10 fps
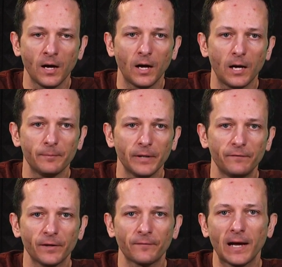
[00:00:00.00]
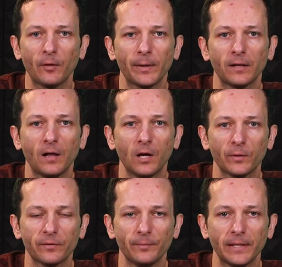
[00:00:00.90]
Um, if you're following
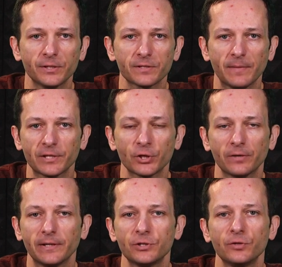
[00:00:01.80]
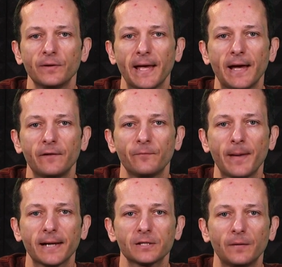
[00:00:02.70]
along with me, just make sure that you have
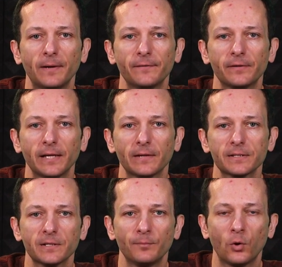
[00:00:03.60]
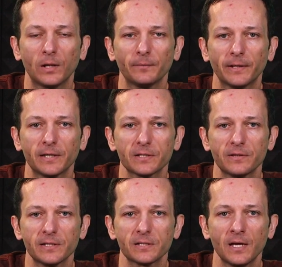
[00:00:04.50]
backed up everything that's important because
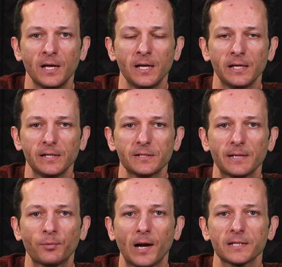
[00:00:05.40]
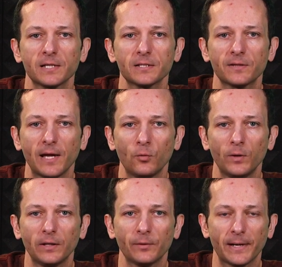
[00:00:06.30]
this is a process that
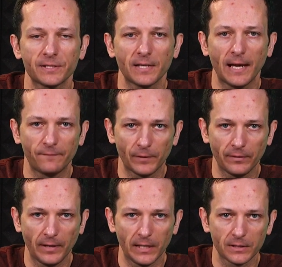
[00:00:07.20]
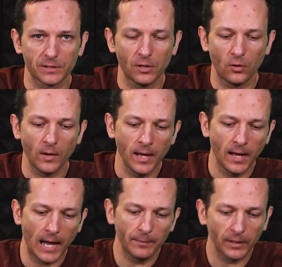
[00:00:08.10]
will erase everything. So
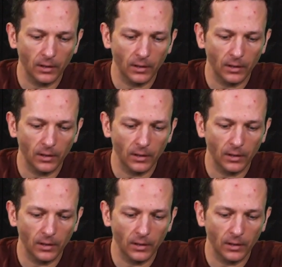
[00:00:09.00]
I'm